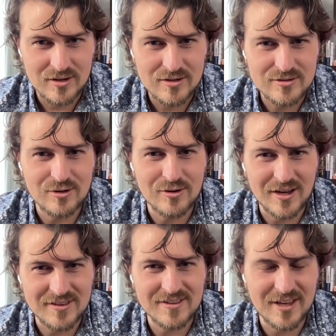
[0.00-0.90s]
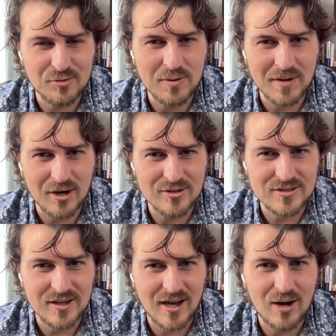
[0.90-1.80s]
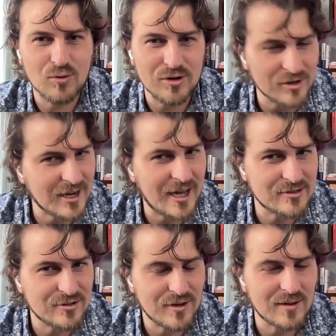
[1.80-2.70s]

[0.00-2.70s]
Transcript: So I think that'll be my answer. I would not like to,